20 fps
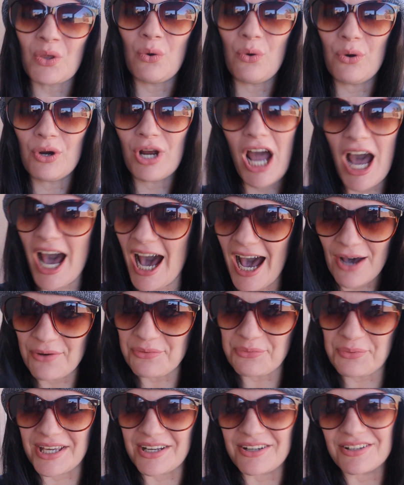Or a
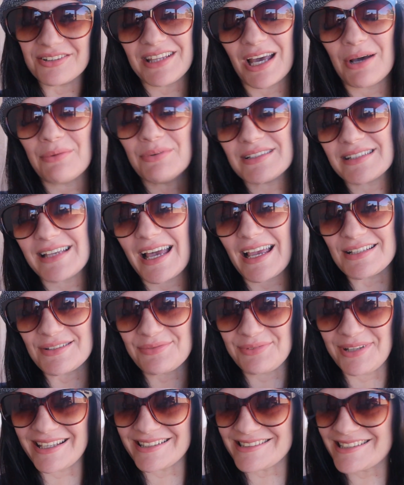Hot Wheel. That was
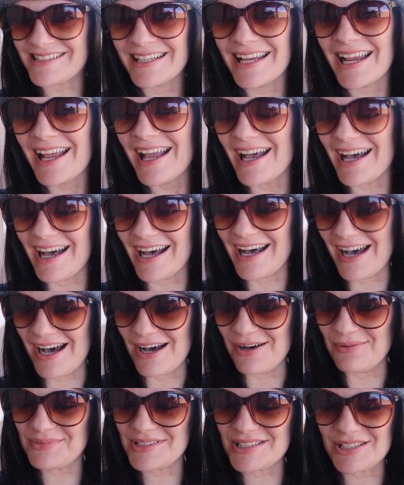last week's.
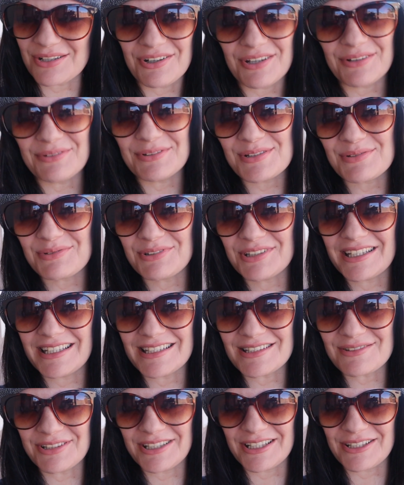So
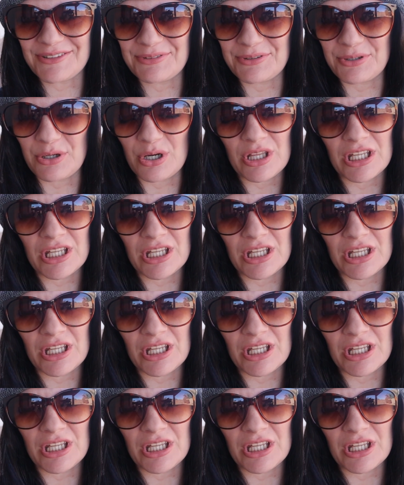it's really cool.